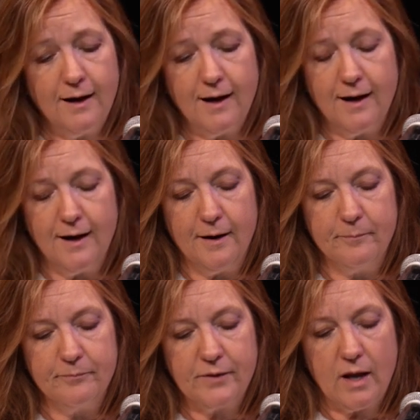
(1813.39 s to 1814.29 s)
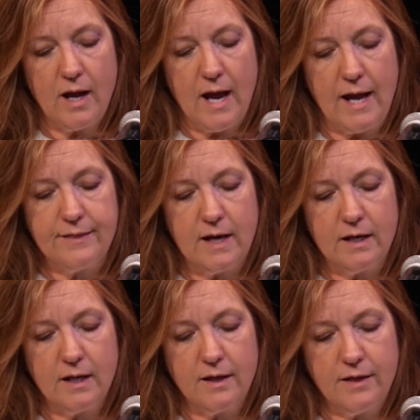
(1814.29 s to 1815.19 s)
And
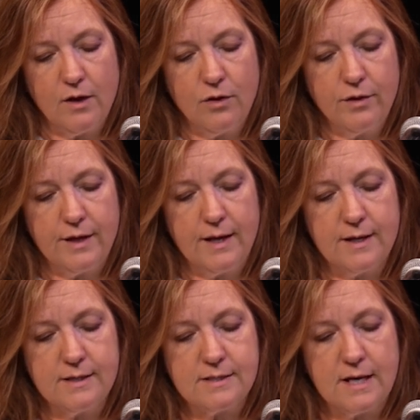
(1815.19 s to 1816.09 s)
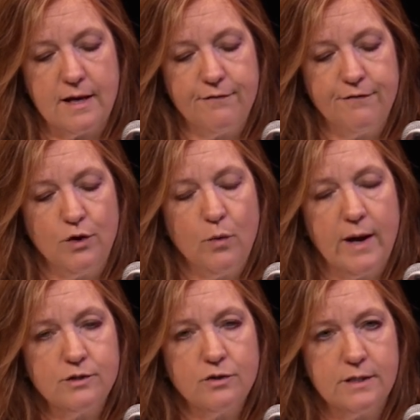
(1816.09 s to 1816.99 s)
then the other thing is, if you
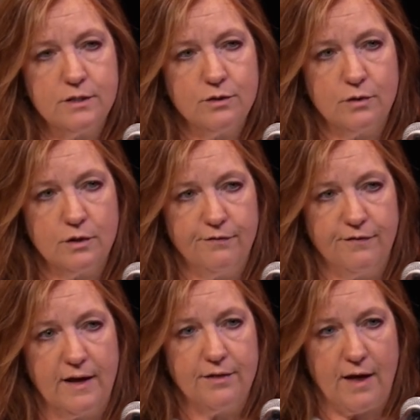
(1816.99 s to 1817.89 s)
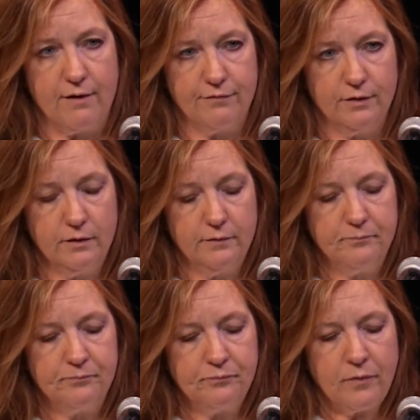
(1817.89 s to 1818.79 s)
enter into good faith effort,
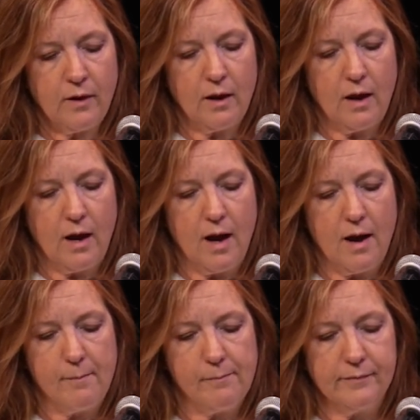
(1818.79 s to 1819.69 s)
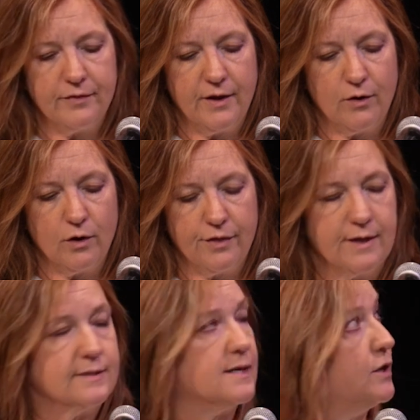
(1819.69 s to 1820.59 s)
there are
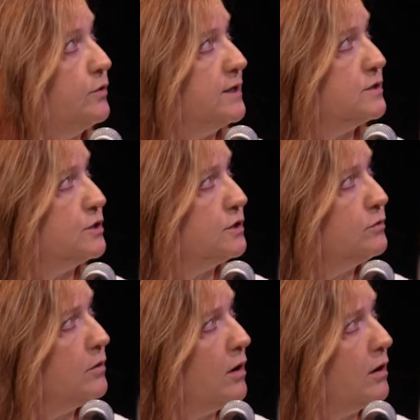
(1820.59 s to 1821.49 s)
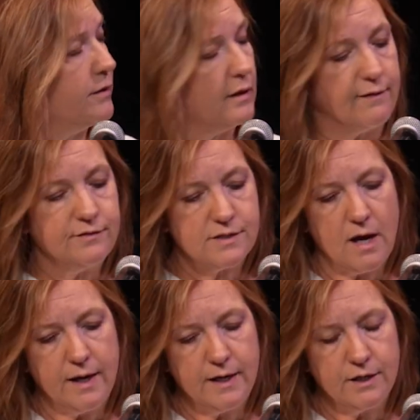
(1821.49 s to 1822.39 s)
things that you need to do. On the left
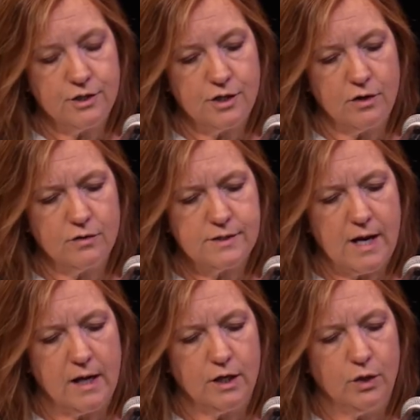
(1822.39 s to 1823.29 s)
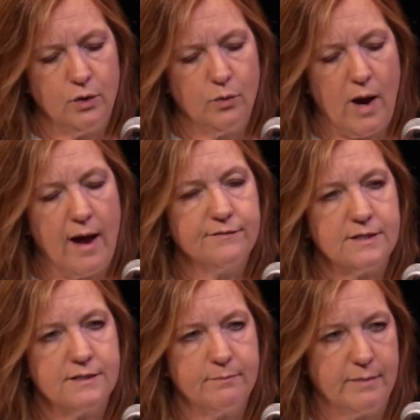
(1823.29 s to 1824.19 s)
side, it shows that you have
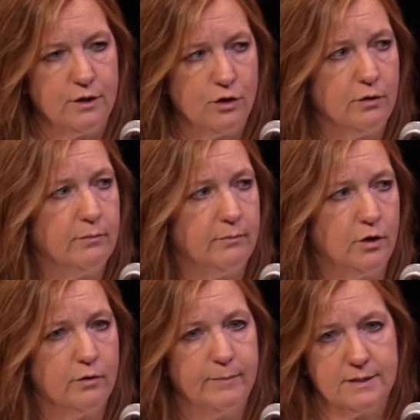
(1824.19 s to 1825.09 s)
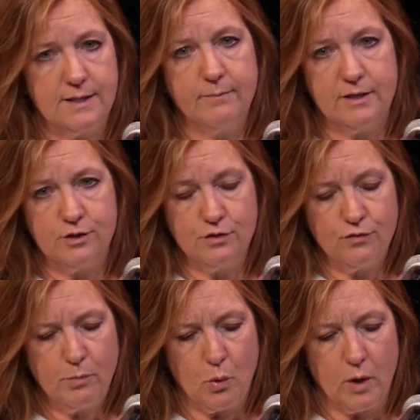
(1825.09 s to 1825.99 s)
to submit your building emissions
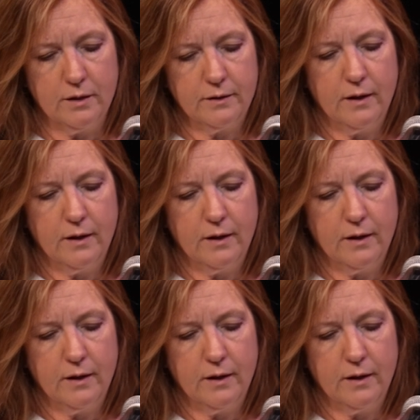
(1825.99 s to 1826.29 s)
report,